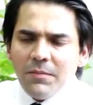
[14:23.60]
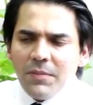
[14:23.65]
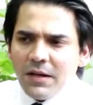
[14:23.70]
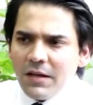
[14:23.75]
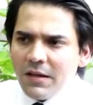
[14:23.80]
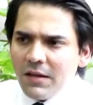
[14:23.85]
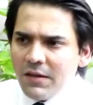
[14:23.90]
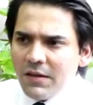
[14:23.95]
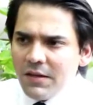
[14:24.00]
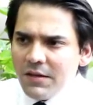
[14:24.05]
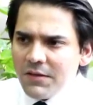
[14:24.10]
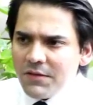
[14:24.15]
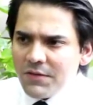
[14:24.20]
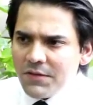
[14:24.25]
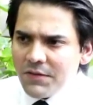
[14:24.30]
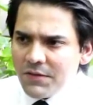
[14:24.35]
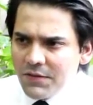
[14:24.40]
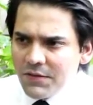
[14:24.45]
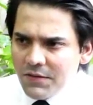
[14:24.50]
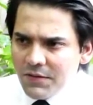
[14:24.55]
But
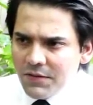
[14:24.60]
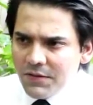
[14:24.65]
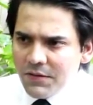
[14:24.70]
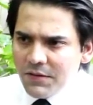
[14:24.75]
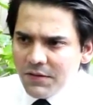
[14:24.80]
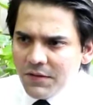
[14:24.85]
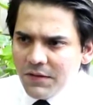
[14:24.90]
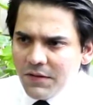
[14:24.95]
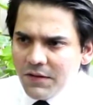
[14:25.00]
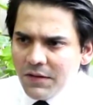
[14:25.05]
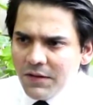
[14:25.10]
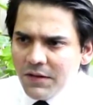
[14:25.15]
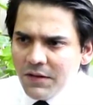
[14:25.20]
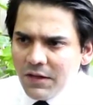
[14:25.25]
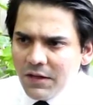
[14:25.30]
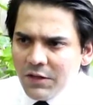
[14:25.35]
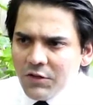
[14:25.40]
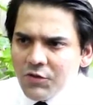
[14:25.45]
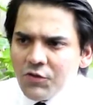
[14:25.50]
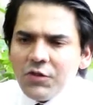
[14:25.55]
this
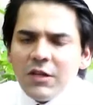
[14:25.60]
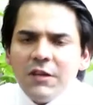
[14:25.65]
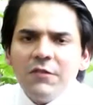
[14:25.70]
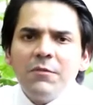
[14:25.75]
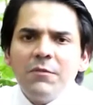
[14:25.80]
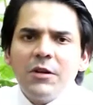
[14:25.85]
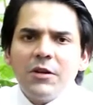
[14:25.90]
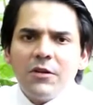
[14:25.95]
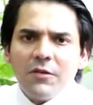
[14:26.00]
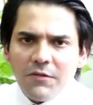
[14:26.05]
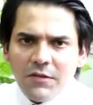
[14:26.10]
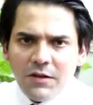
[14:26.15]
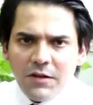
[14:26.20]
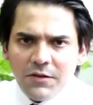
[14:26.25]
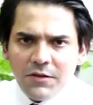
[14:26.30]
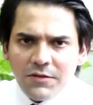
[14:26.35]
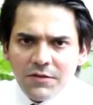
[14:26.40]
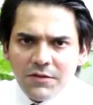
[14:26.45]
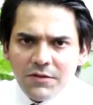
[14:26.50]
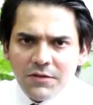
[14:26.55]
achievement of
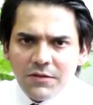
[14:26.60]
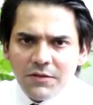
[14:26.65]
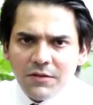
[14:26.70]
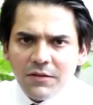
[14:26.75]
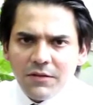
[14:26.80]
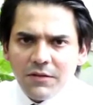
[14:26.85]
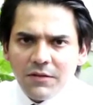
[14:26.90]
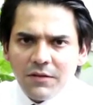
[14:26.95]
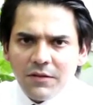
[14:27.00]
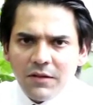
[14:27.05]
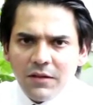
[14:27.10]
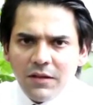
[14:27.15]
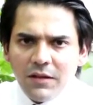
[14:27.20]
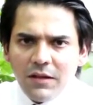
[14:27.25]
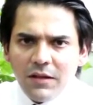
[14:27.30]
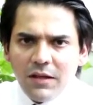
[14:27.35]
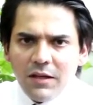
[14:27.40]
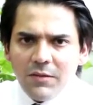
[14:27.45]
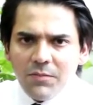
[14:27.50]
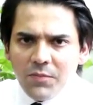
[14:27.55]
theirs
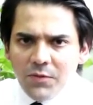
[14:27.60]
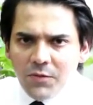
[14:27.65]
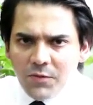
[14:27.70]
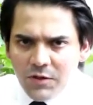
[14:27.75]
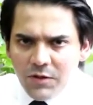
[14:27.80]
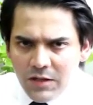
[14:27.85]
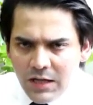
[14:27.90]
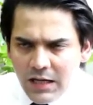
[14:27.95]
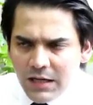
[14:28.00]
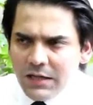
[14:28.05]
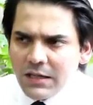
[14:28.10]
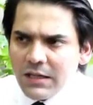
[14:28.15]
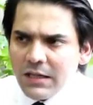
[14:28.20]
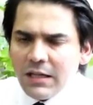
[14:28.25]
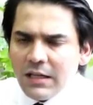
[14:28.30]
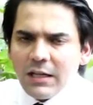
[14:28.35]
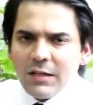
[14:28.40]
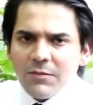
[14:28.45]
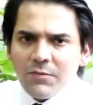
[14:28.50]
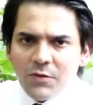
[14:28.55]
in
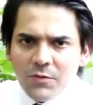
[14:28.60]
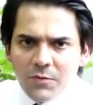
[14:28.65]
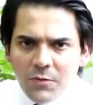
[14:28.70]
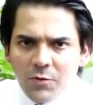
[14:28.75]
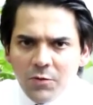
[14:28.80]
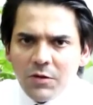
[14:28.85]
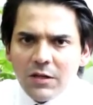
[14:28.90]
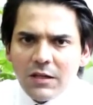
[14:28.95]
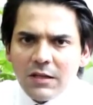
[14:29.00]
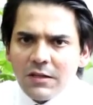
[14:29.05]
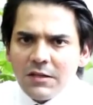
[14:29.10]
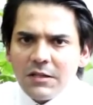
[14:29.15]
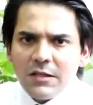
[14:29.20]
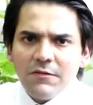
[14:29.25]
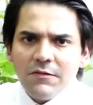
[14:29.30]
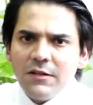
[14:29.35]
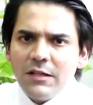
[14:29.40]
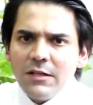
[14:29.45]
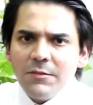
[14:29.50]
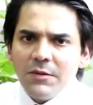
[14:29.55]
protecting and promoting the
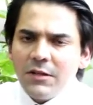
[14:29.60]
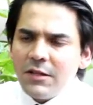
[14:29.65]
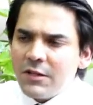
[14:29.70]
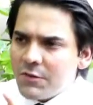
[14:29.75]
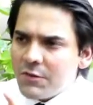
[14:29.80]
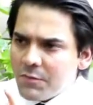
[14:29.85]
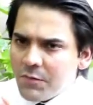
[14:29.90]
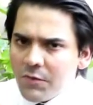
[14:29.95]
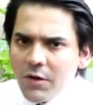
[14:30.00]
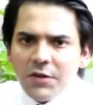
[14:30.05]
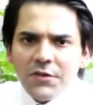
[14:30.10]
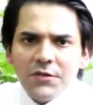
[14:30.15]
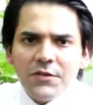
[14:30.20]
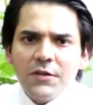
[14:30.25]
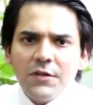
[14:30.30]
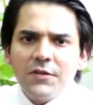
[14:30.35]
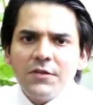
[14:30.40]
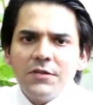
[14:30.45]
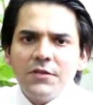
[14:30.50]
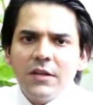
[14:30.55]
civil liberty, this
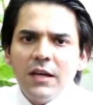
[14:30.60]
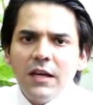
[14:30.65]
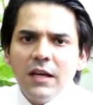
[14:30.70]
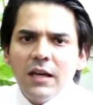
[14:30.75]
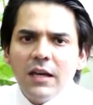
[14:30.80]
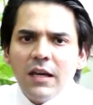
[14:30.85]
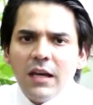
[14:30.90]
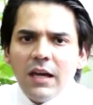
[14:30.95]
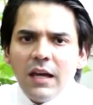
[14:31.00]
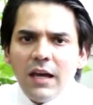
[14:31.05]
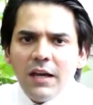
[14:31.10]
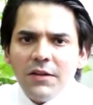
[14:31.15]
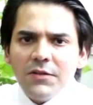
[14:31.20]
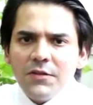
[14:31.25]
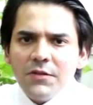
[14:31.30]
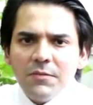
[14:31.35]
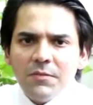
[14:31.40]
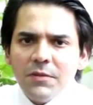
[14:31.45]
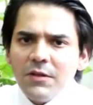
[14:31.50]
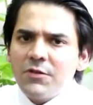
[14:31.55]
process
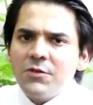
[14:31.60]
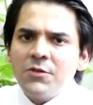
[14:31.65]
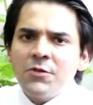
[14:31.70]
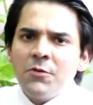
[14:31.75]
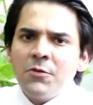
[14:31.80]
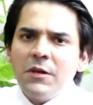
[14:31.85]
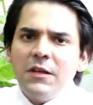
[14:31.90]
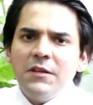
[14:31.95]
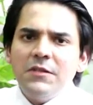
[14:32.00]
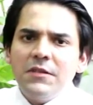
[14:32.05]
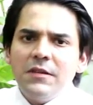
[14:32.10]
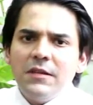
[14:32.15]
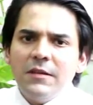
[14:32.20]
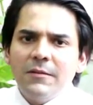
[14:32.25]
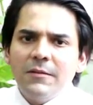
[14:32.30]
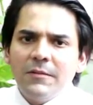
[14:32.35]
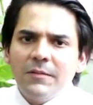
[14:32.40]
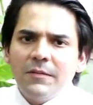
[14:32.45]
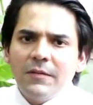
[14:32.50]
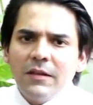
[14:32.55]
hasn't been so easy.
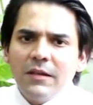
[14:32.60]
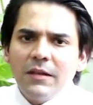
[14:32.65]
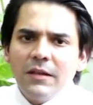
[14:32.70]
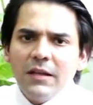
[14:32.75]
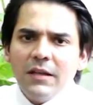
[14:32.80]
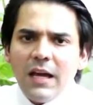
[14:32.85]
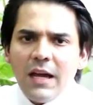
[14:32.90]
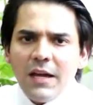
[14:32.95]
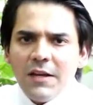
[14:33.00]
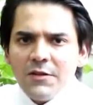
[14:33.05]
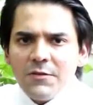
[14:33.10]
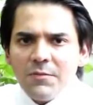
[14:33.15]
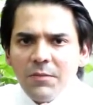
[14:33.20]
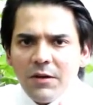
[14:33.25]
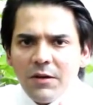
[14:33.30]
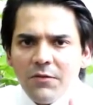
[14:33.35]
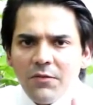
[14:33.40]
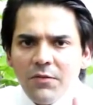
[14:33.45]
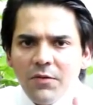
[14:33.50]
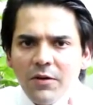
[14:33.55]
It has,
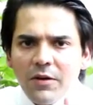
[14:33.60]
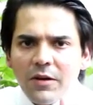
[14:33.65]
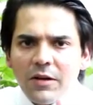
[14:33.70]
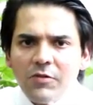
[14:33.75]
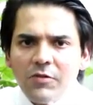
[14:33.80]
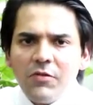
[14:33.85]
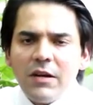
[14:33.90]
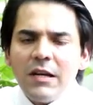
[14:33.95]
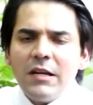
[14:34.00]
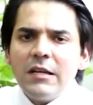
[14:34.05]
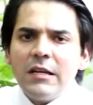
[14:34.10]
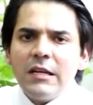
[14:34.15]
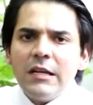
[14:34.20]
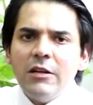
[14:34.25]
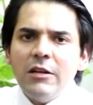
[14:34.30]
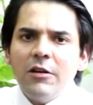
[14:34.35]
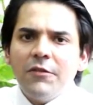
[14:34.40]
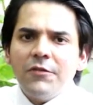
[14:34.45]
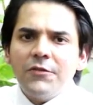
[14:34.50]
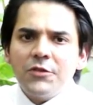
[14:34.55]
but for a great
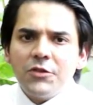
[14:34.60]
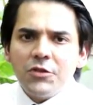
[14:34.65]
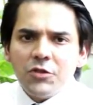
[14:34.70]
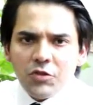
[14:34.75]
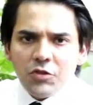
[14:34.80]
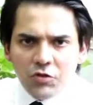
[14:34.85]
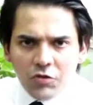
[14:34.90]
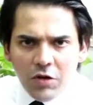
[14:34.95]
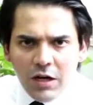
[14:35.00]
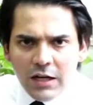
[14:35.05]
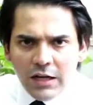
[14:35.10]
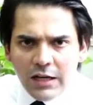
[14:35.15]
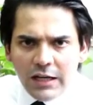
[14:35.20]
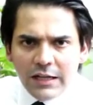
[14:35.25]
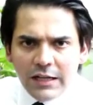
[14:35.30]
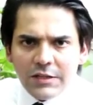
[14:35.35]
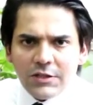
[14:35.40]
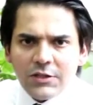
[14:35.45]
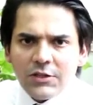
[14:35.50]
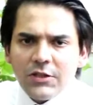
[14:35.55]
deal of struggle
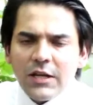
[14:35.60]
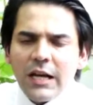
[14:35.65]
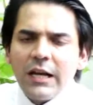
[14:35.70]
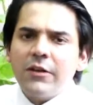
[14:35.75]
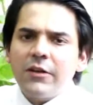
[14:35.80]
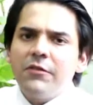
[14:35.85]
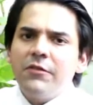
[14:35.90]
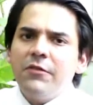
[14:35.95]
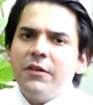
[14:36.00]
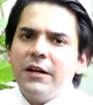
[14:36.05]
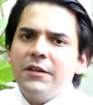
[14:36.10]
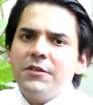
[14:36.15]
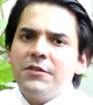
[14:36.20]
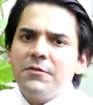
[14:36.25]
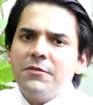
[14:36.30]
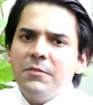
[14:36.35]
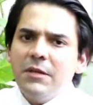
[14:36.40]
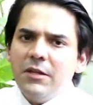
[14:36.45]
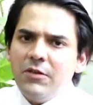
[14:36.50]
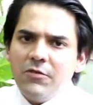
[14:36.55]
and
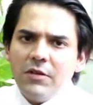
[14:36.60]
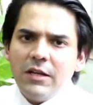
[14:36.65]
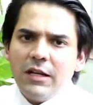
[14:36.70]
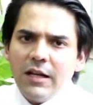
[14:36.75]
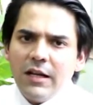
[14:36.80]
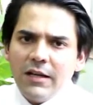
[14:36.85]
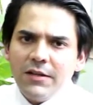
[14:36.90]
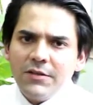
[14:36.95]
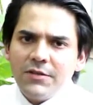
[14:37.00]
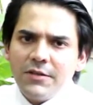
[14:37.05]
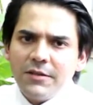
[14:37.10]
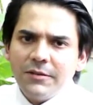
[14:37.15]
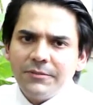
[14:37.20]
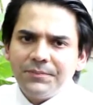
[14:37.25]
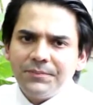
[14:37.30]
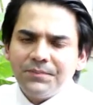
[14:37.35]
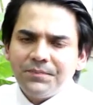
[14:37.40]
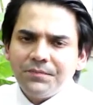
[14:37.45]
sacrifice, been realized.